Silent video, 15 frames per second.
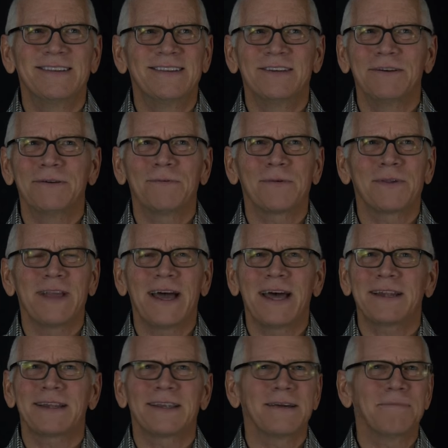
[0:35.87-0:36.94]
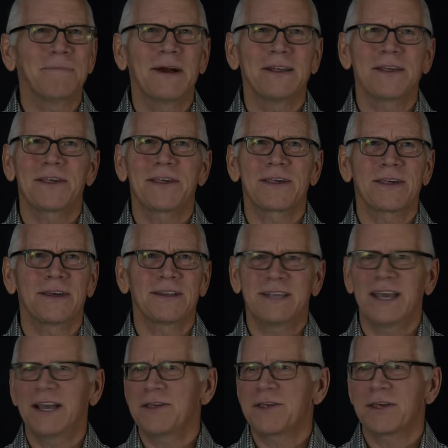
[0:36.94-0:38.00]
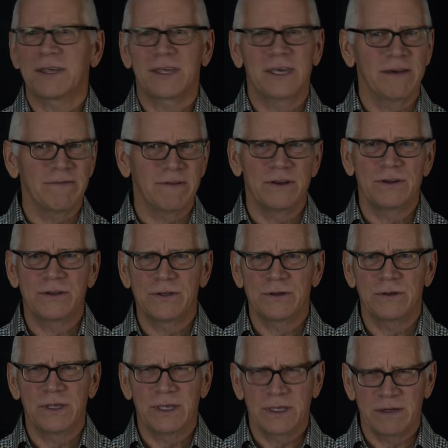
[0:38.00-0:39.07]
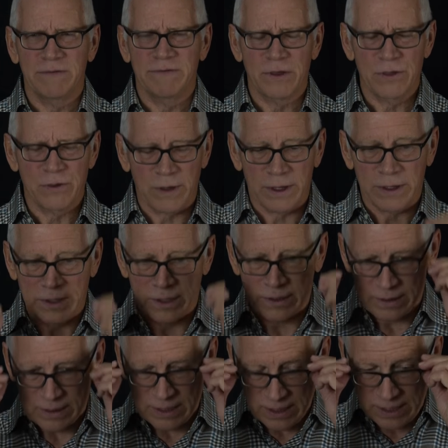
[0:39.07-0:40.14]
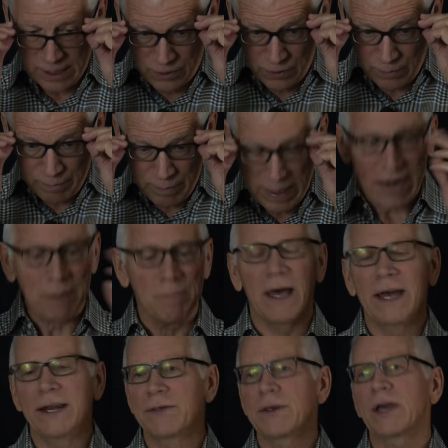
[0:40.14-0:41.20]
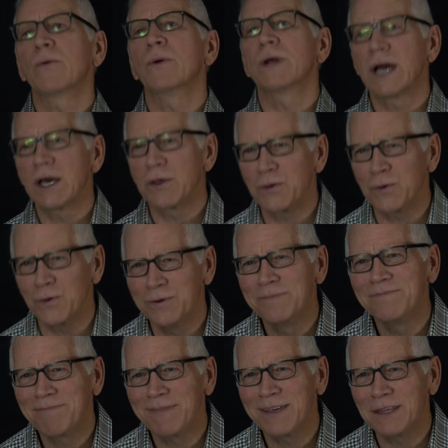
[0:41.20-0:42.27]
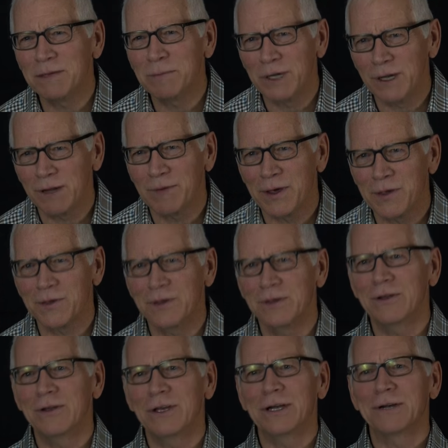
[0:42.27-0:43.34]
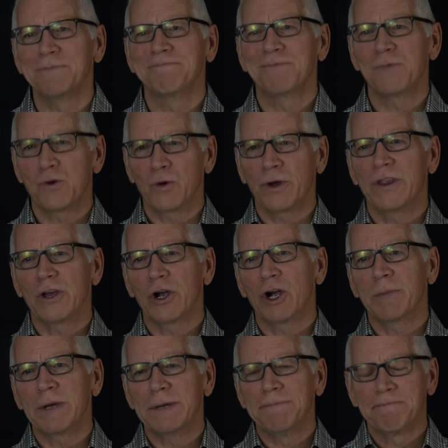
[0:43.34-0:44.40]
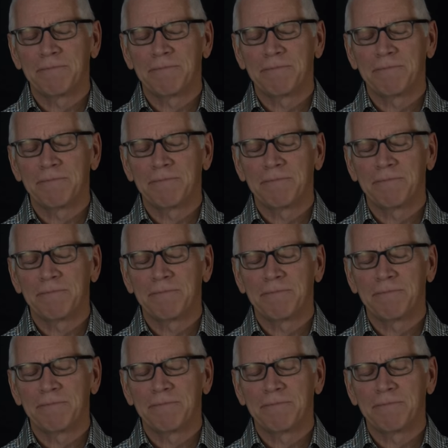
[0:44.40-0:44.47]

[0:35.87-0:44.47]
there was not much attention given to the individual. And so bottom line is I quit high school in the middle of my senior year, joined the Army.